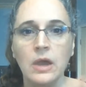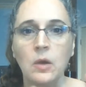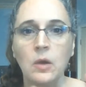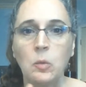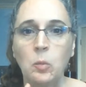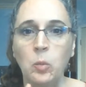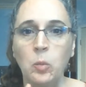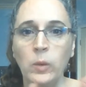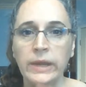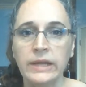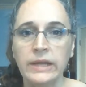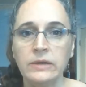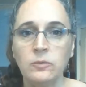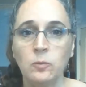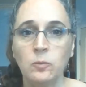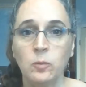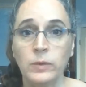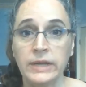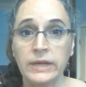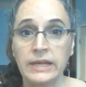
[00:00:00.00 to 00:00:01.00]

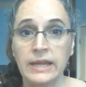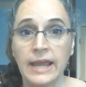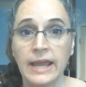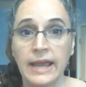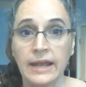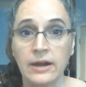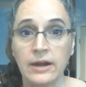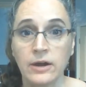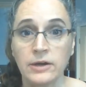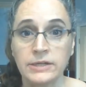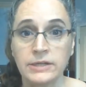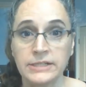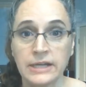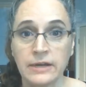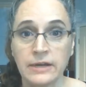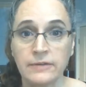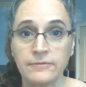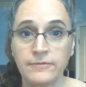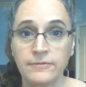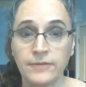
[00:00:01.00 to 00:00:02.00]
When we had our
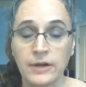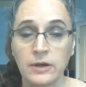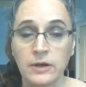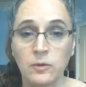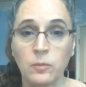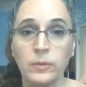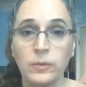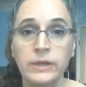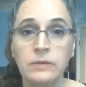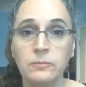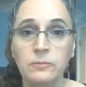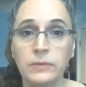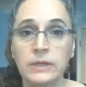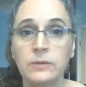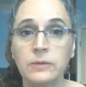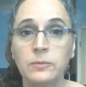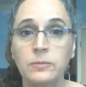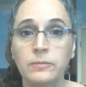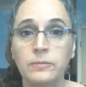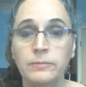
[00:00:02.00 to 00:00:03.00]
downfall,
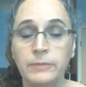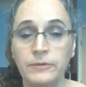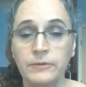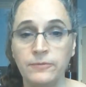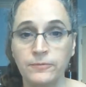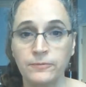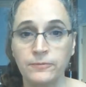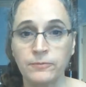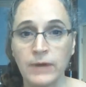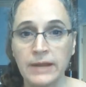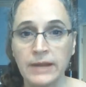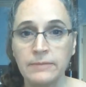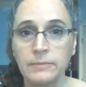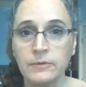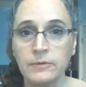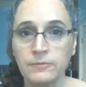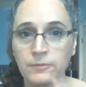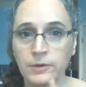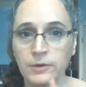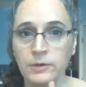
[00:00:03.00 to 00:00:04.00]
right
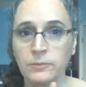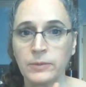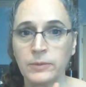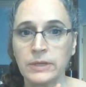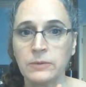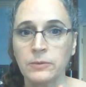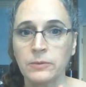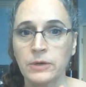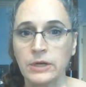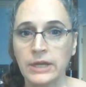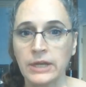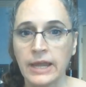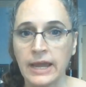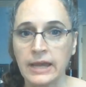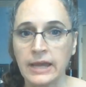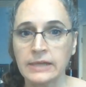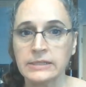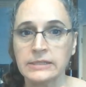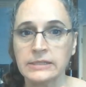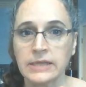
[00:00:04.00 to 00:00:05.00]
before we were
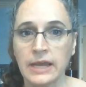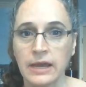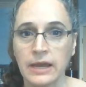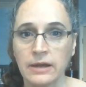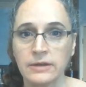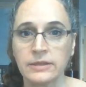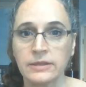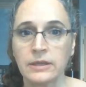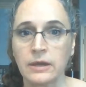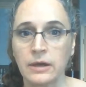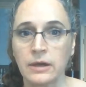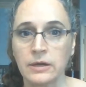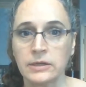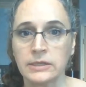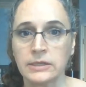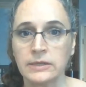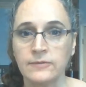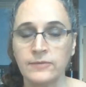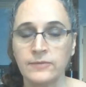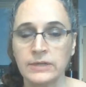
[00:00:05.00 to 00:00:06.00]
cast out of the
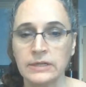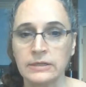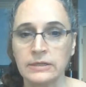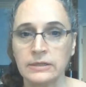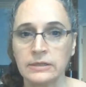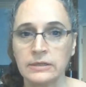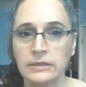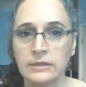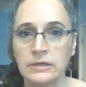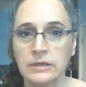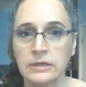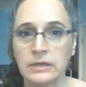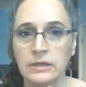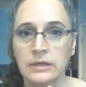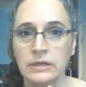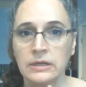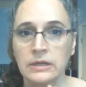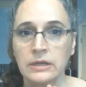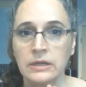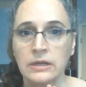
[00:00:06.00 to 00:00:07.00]
Garden of Eden,
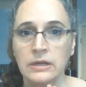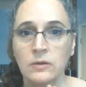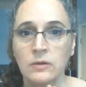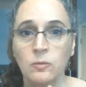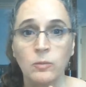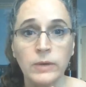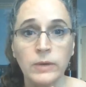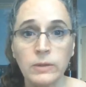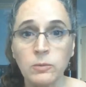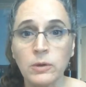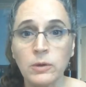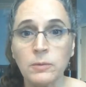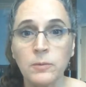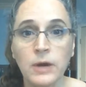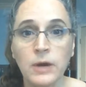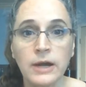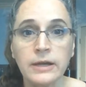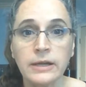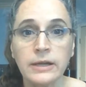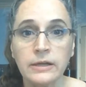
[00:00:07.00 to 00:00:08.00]
we were
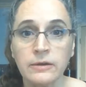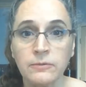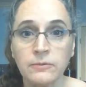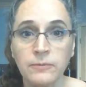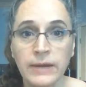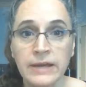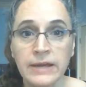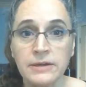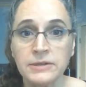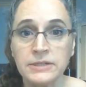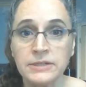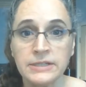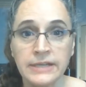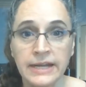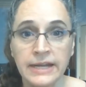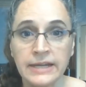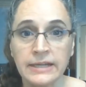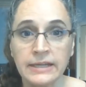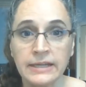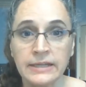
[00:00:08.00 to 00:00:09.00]
walking around
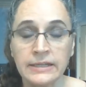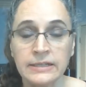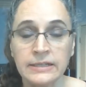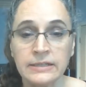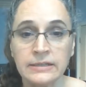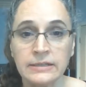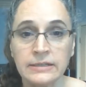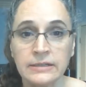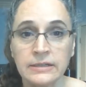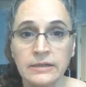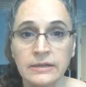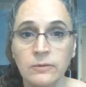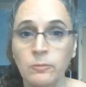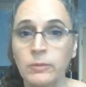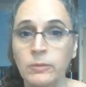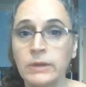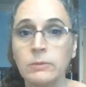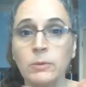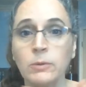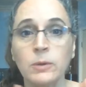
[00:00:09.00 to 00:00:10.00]
naked.
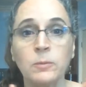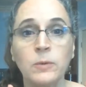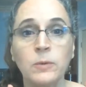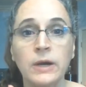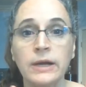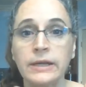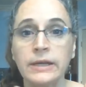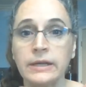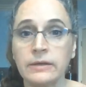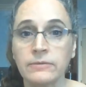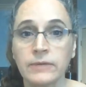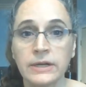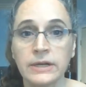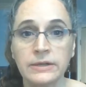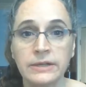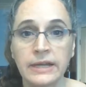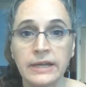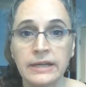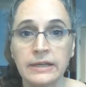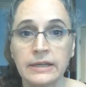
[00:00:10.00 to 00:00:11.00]
We were walking around
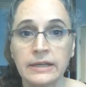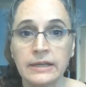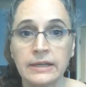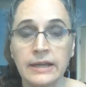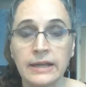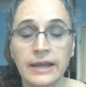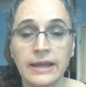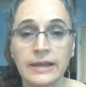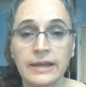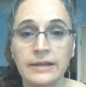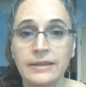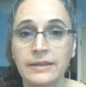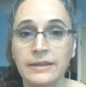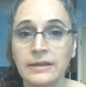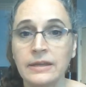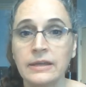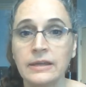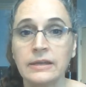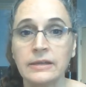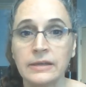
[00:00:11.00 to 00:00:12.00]
naked and
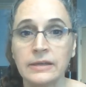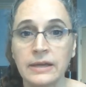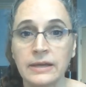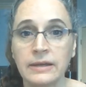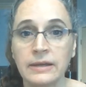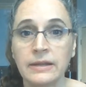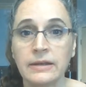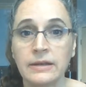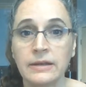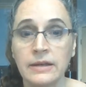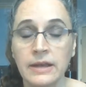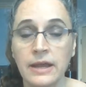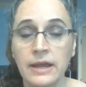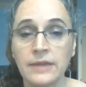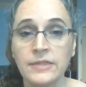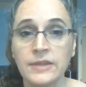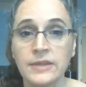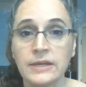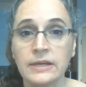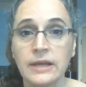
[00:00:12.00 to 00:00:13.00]
thinking
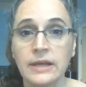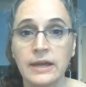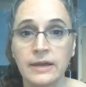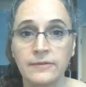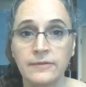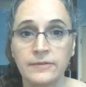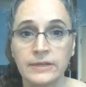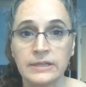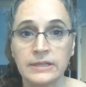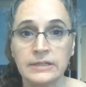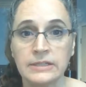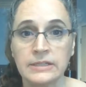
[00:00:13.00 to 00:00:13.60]
nothing of it.